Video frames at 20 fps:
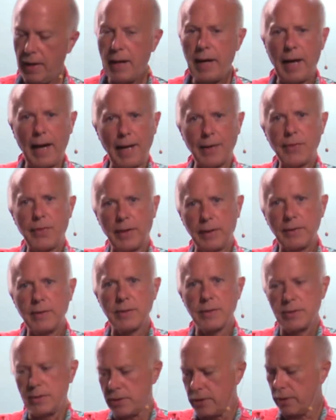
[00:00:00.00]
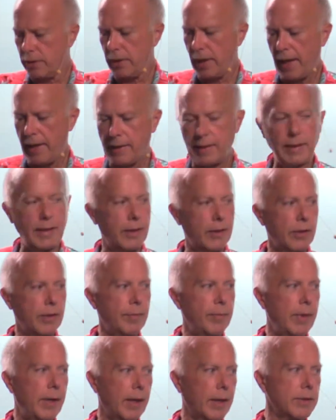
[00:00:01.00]
I think this is a good idea, a good
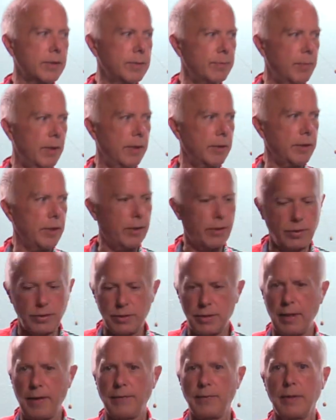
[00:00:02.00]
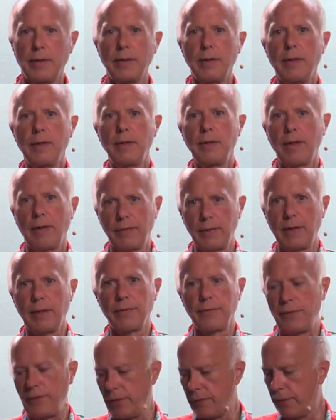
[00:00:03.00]
mix. But you know, you have to get a
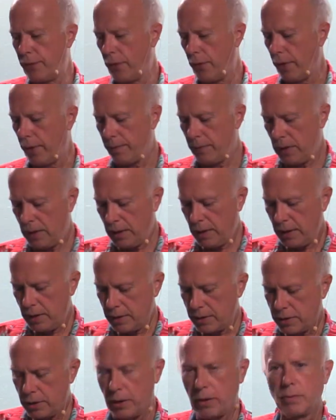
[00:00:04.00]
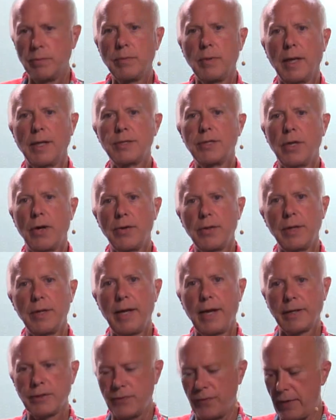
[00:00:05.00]
feel for it. So let's go to the
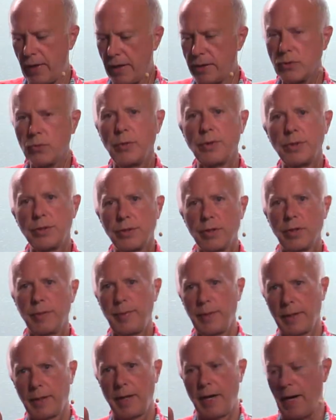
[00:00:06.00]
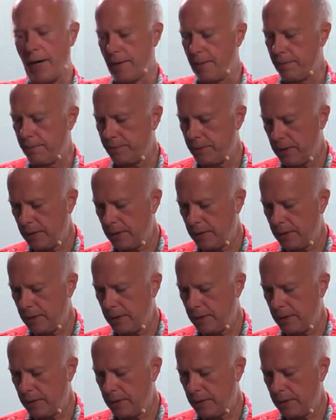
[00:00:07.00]
next vest, which is going to be the cotton.